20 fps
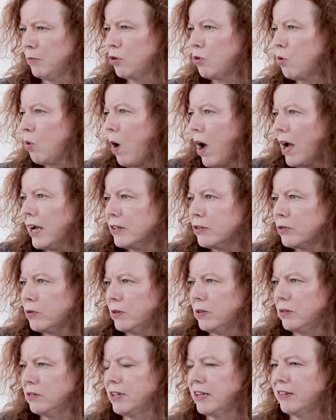cry
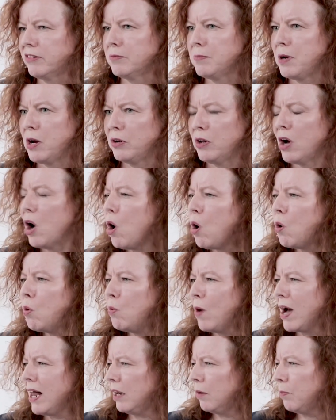to Desdemona, "Oh,
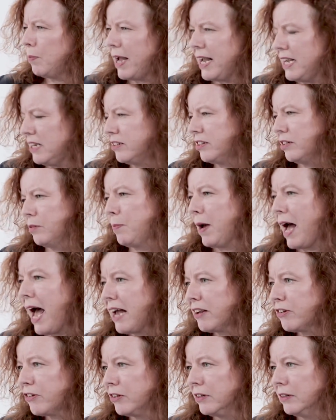well-painted
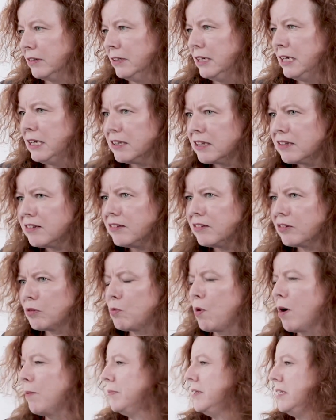passion." This is
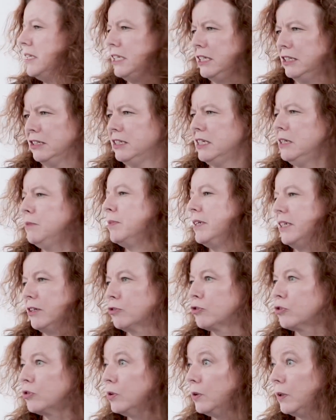a woman he deeply
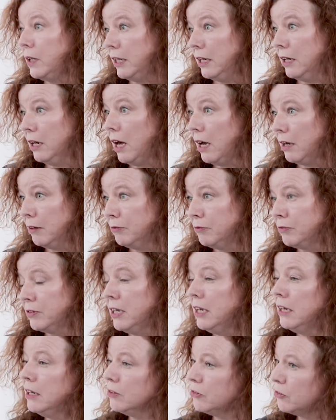and truly
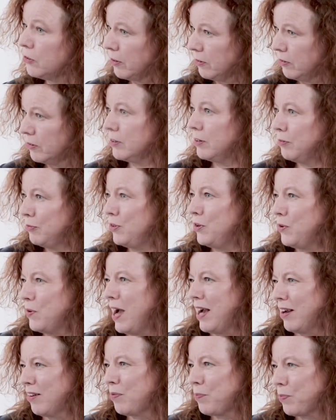loved just a few
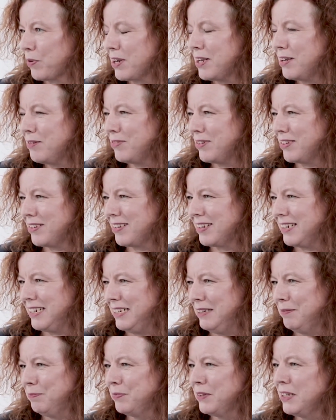acts previously.